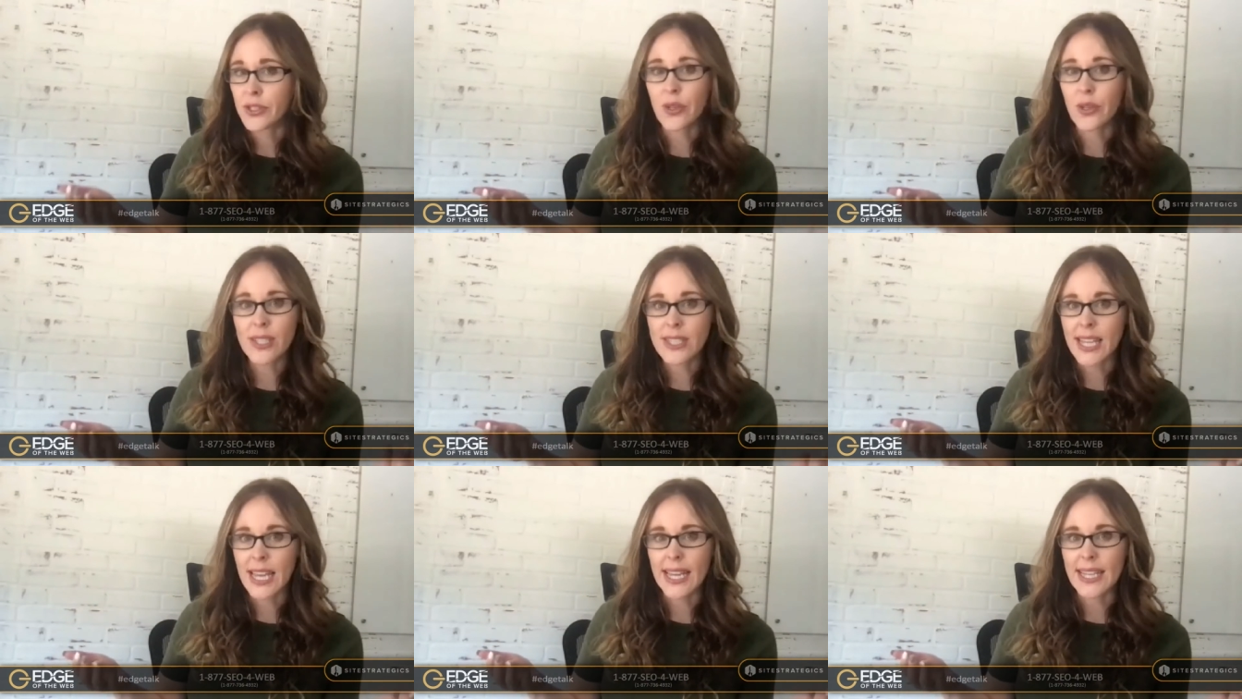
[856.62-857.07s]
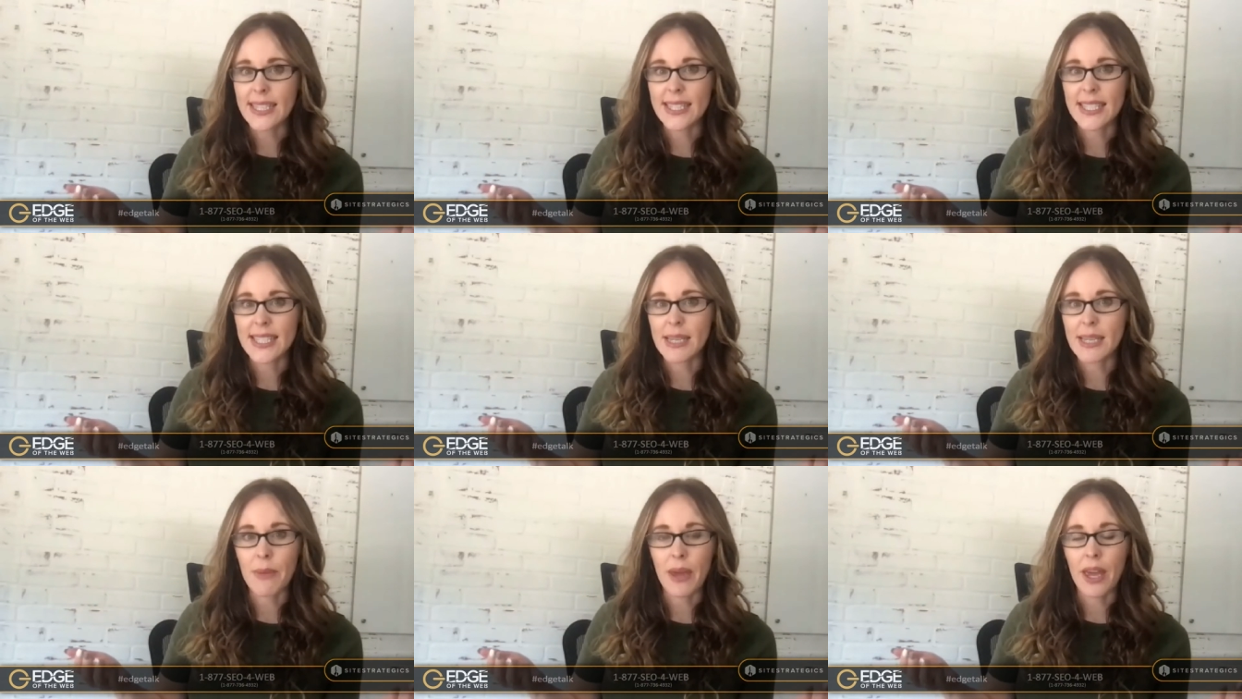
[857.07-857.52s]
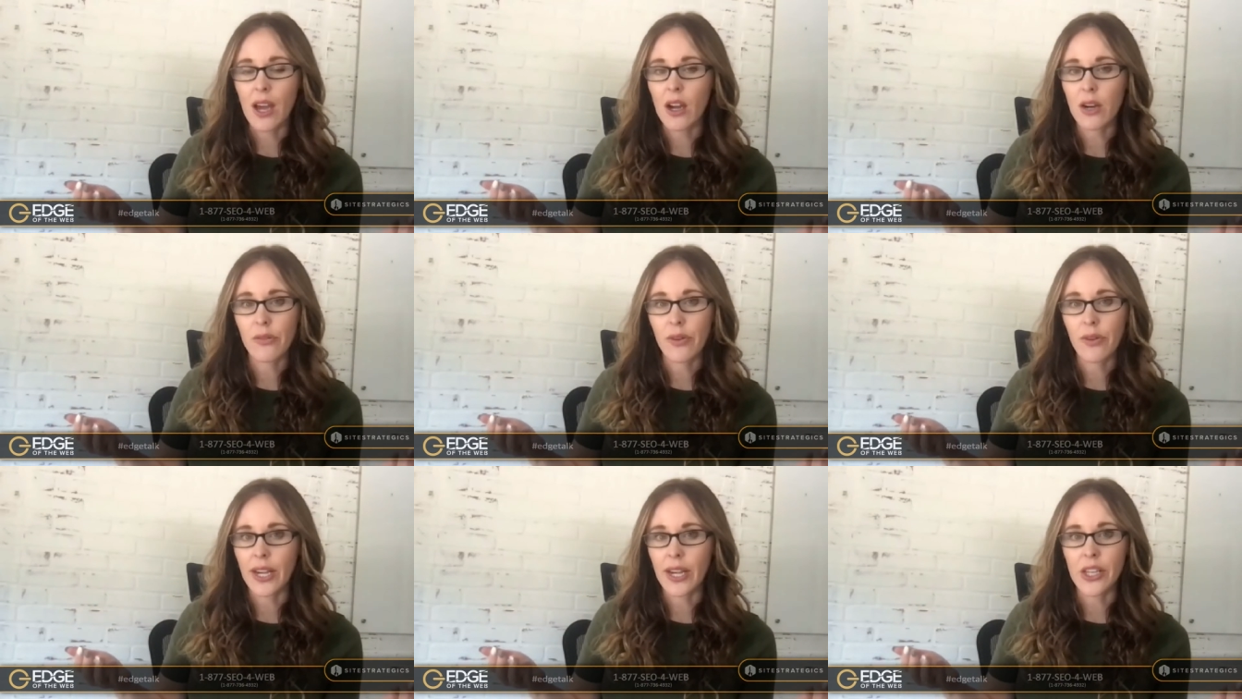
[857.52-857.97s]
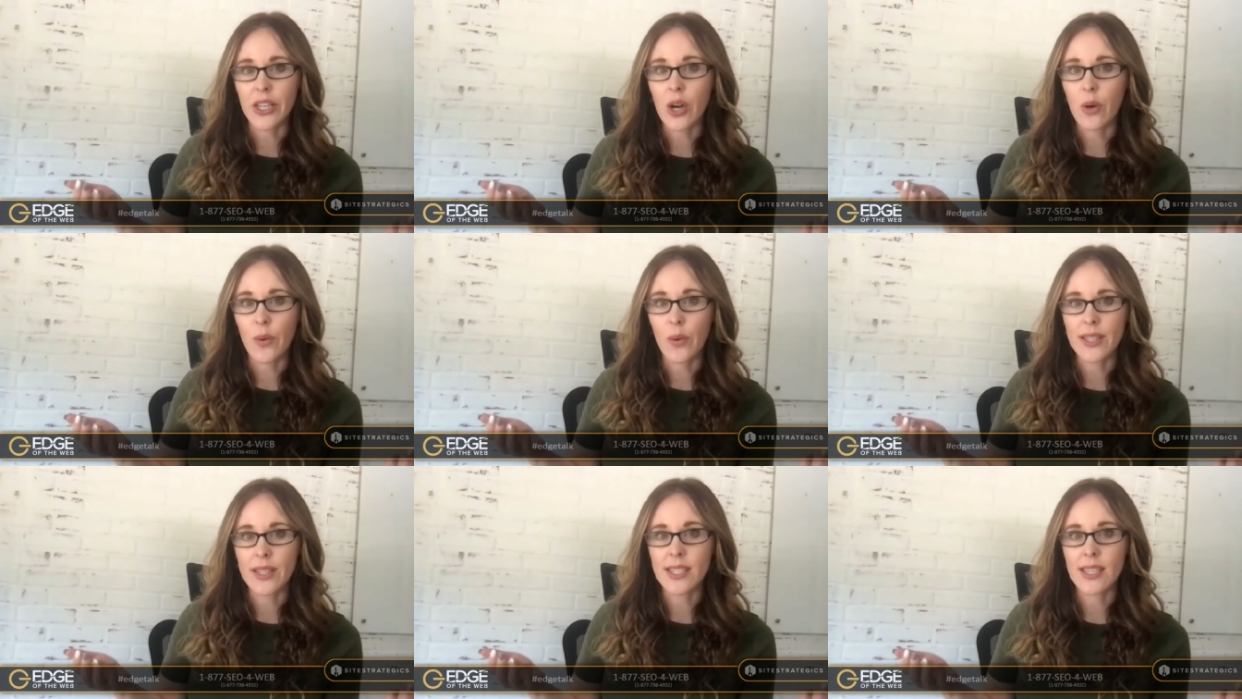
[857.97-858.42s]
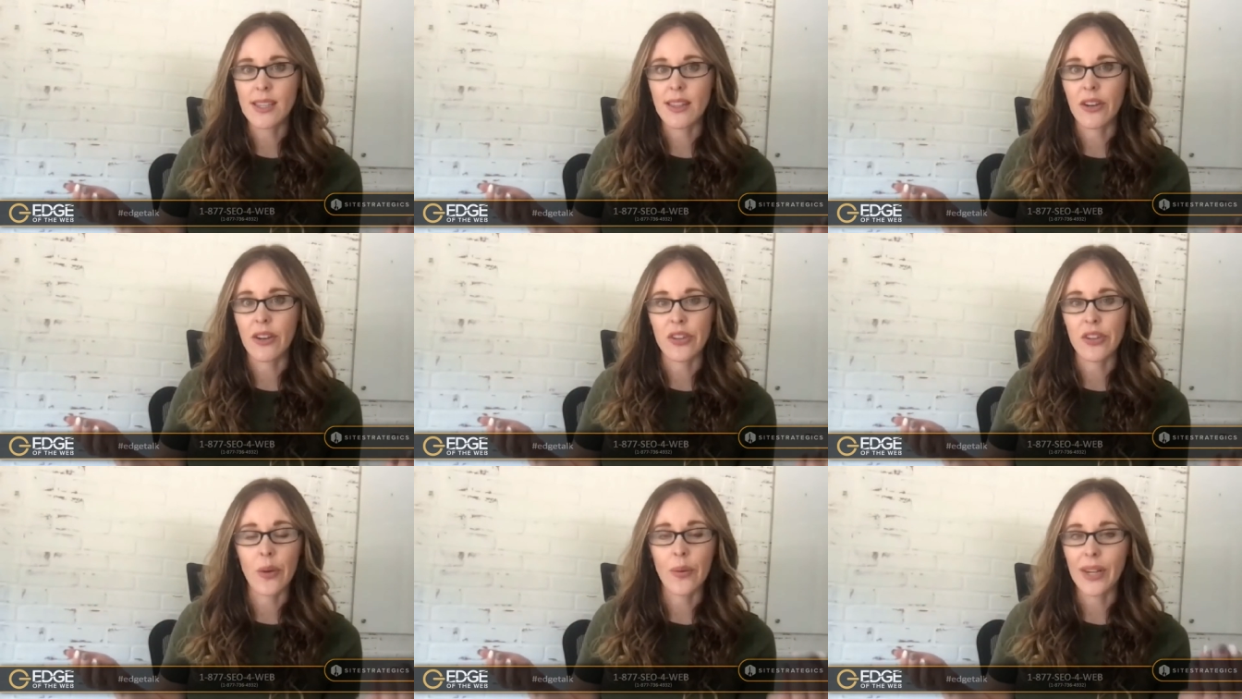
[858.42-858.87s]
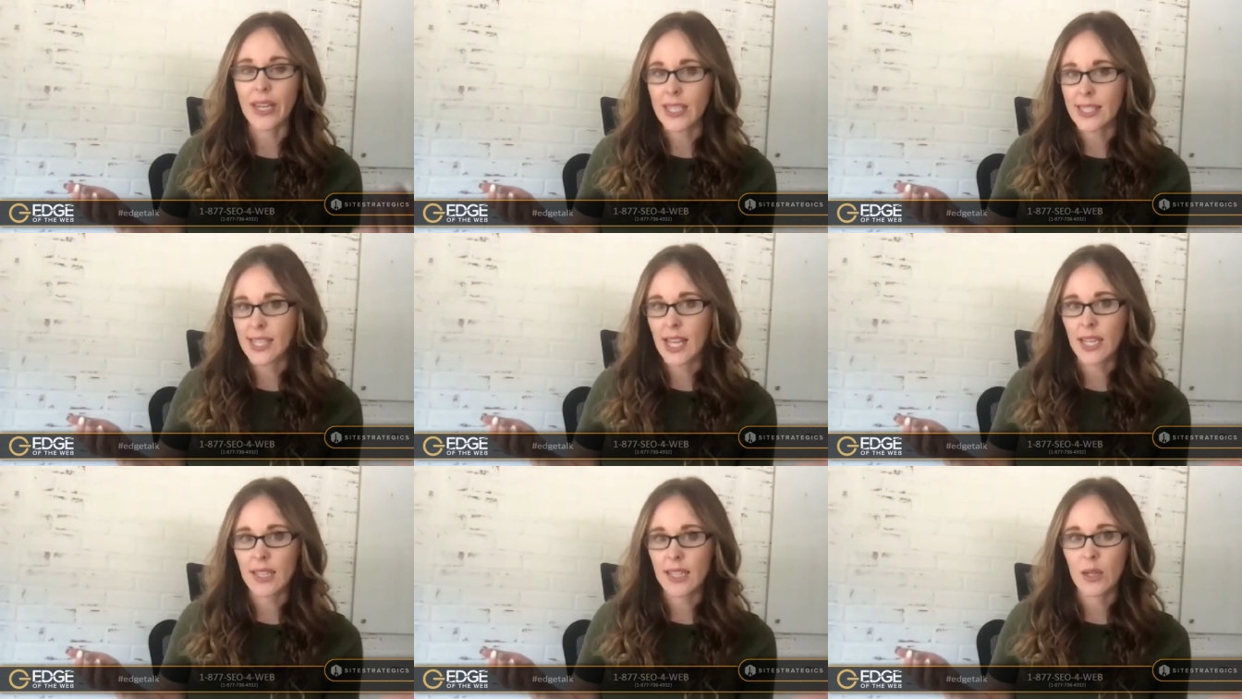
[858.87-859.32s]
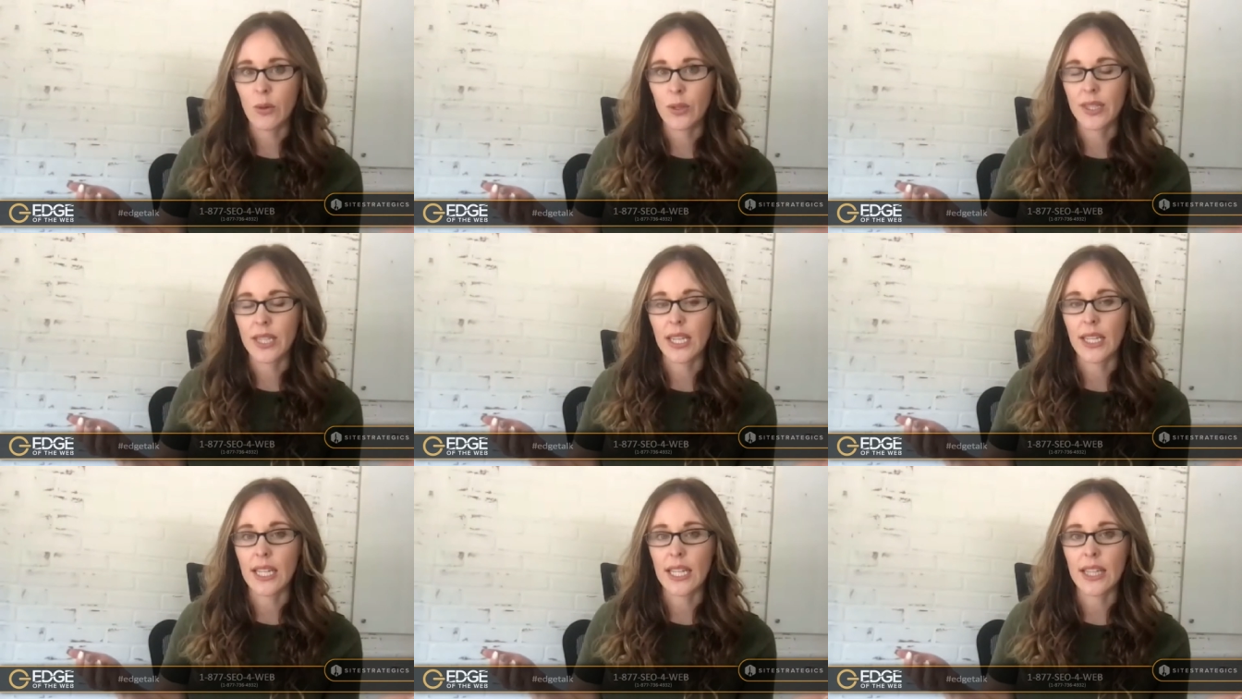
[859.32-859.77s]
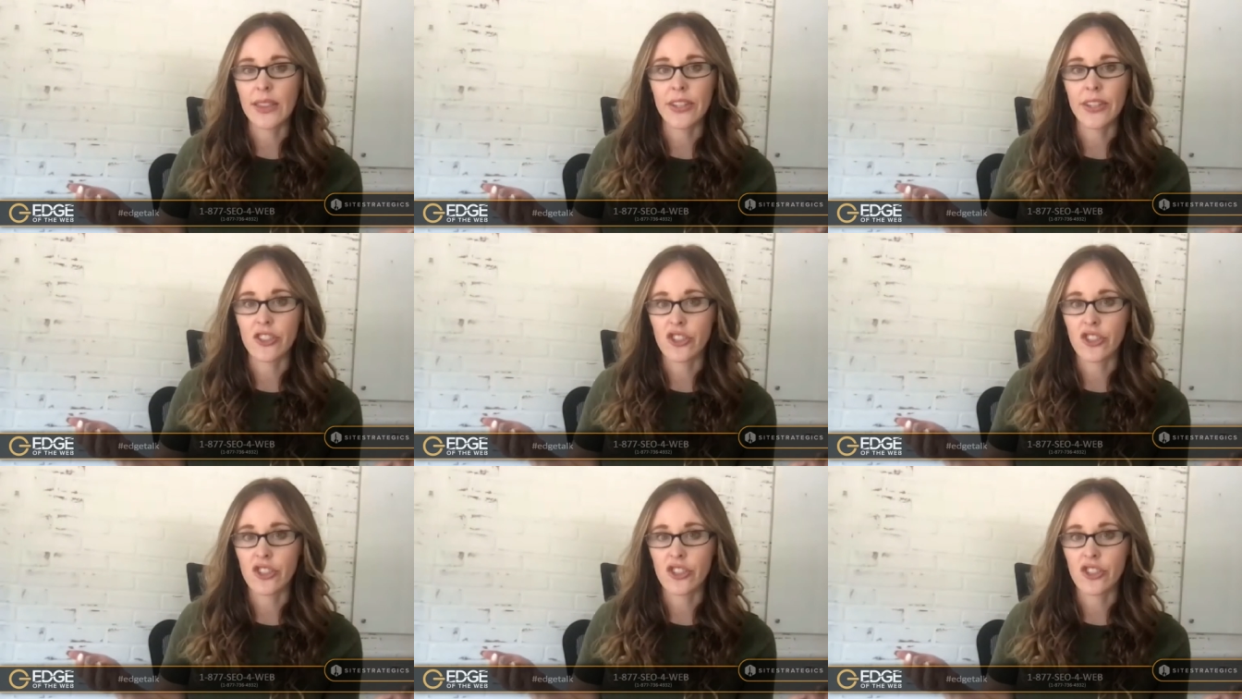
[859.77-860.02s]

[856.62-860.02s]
personas A and C may already go into there knowing exactly what they need.